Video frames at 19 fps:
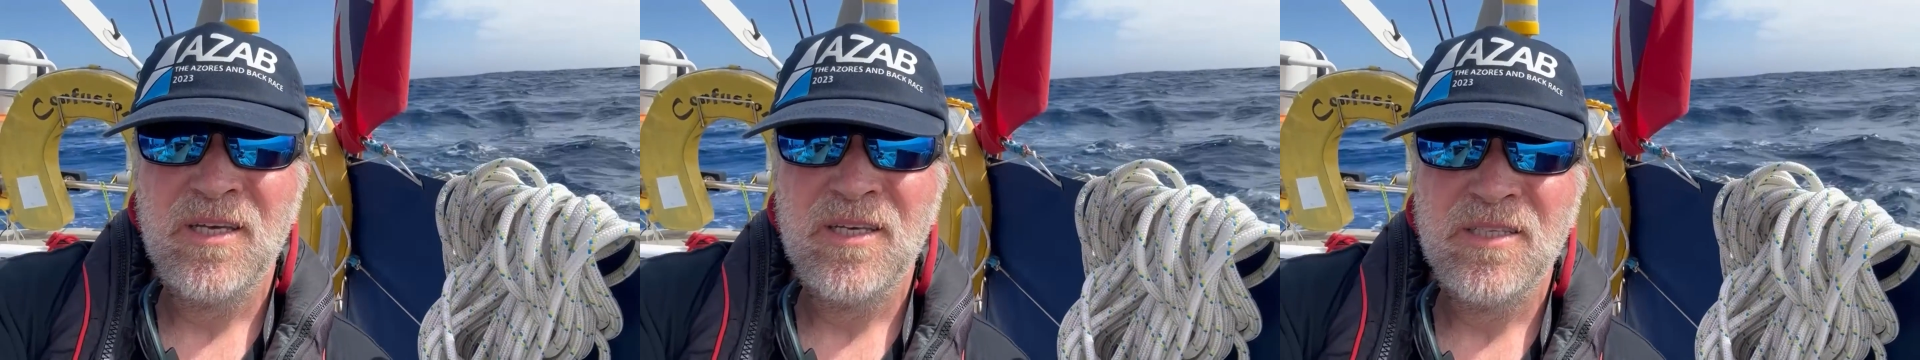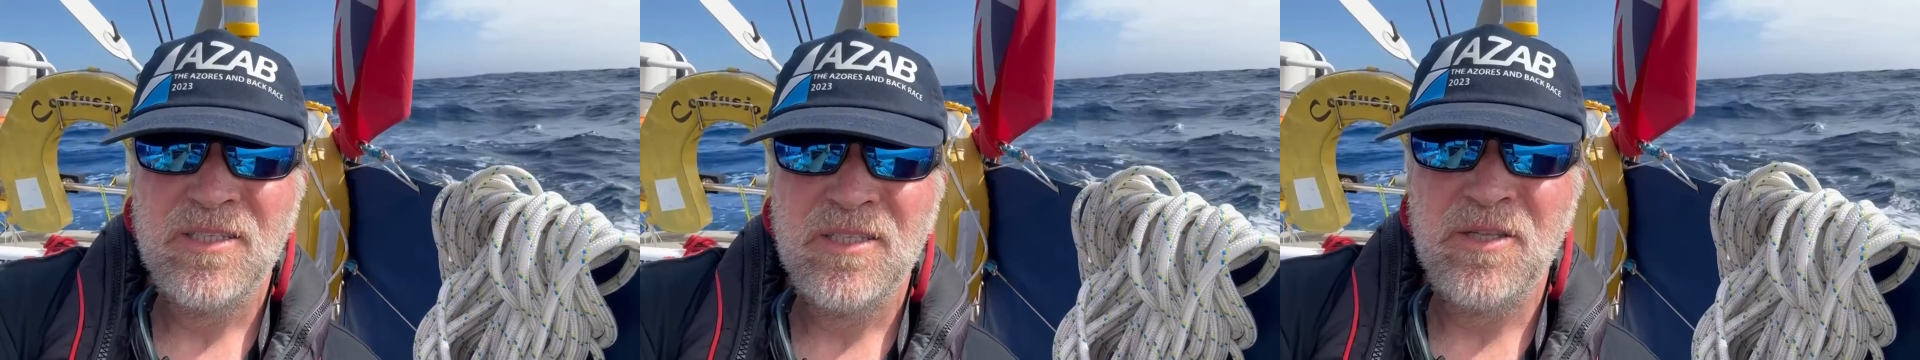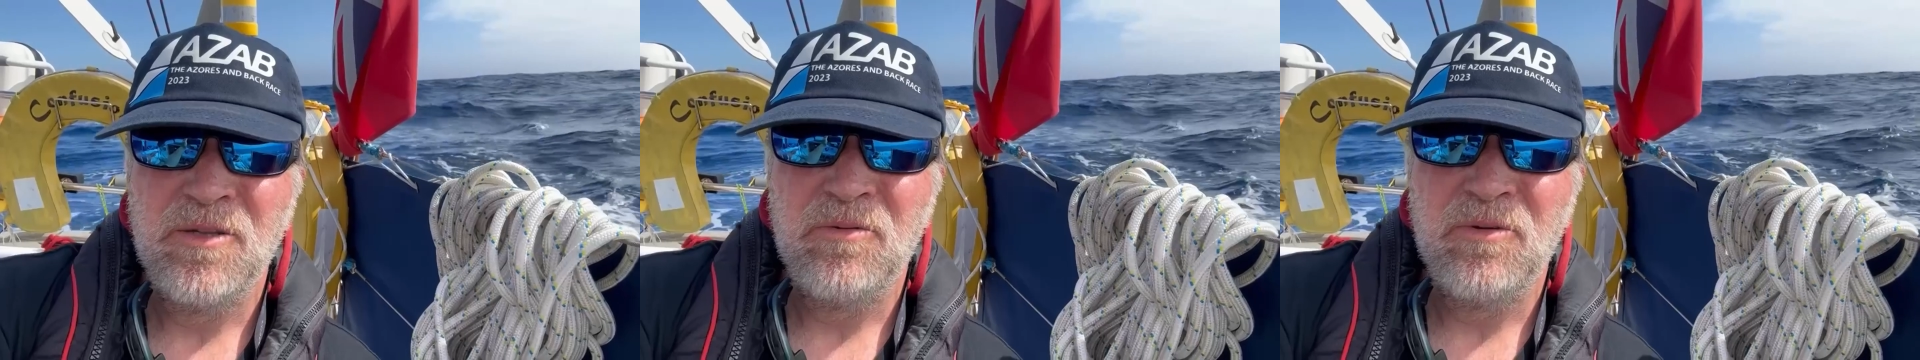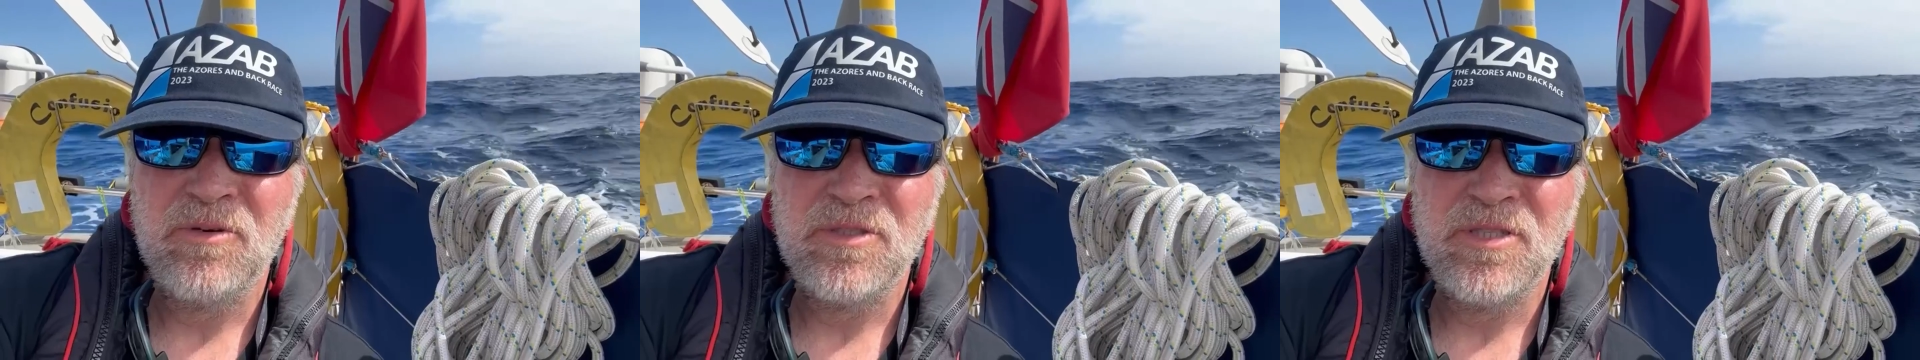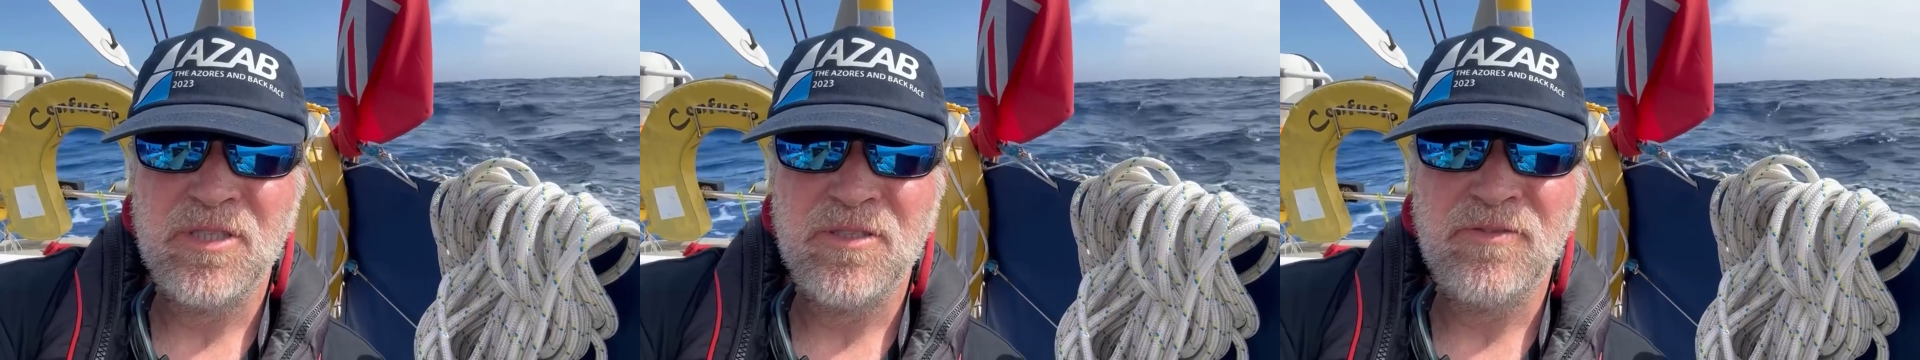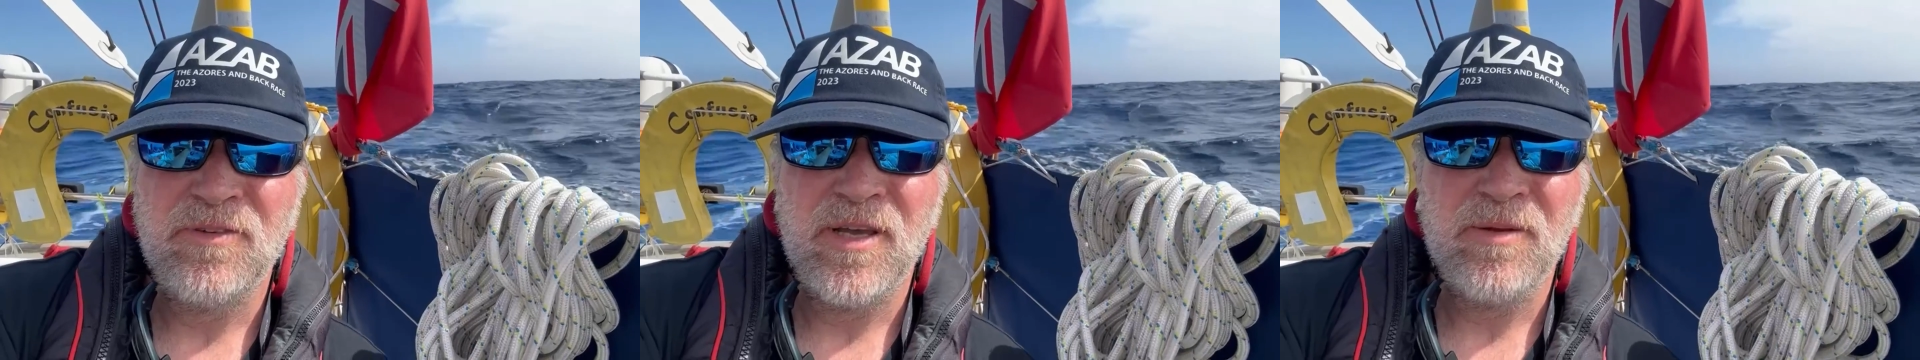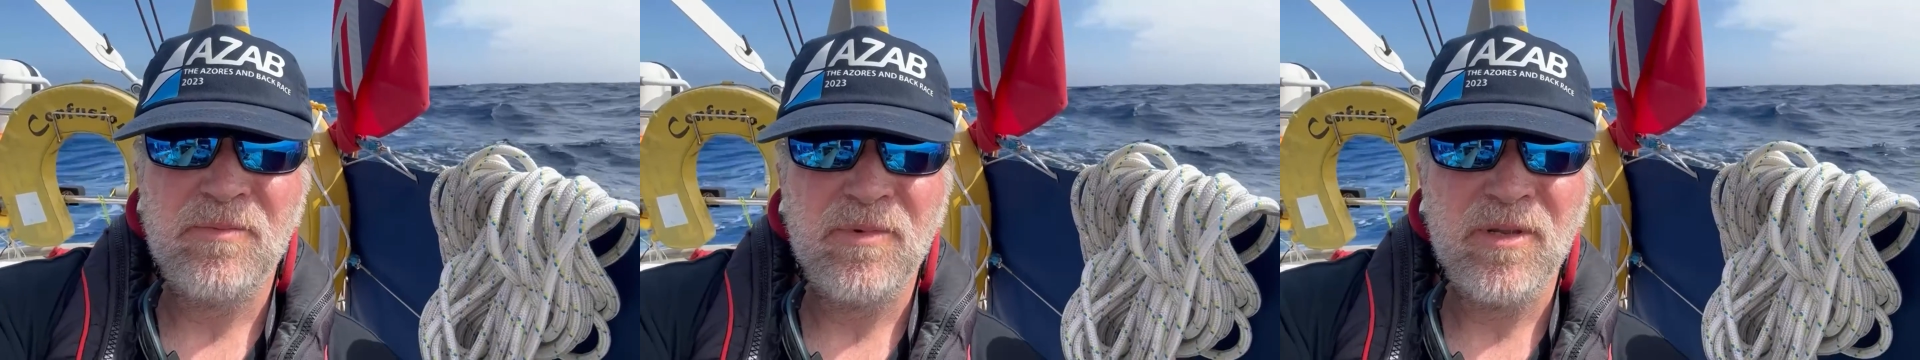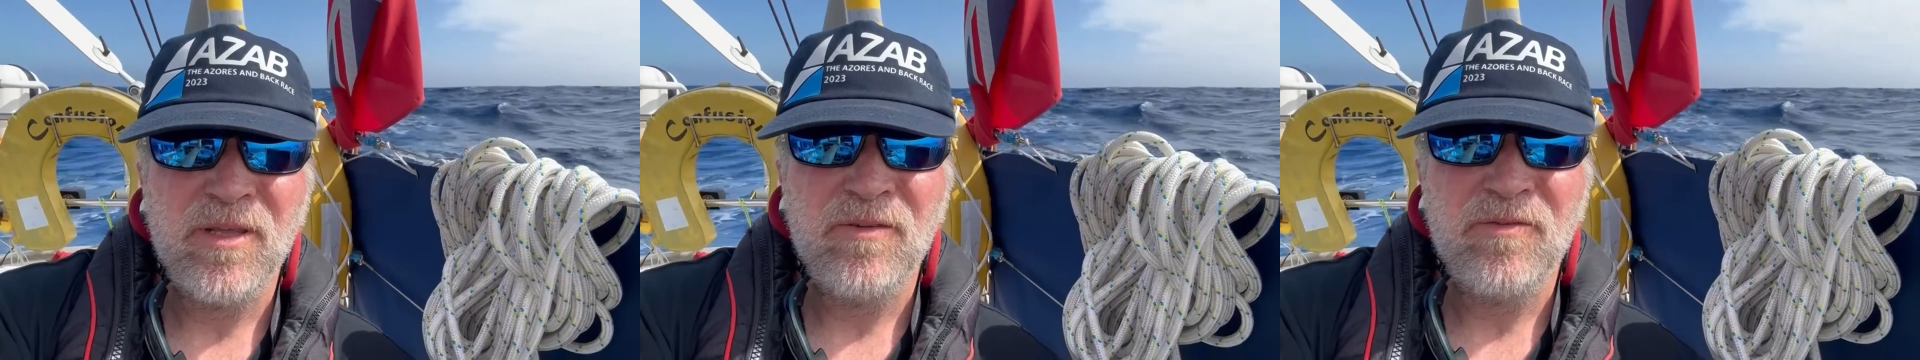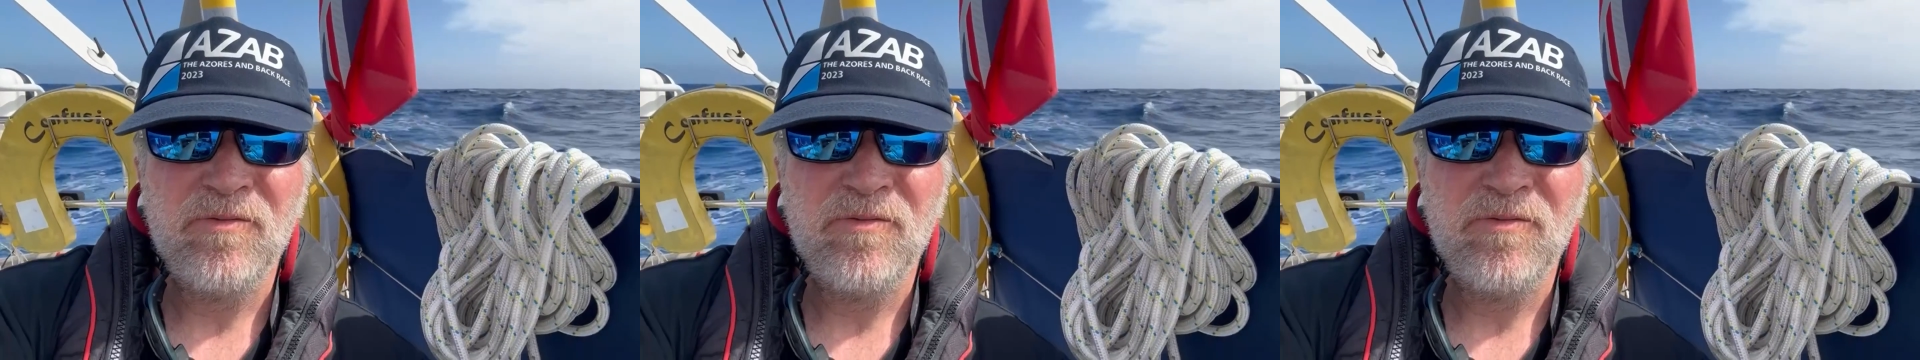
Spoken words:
to the Rogers family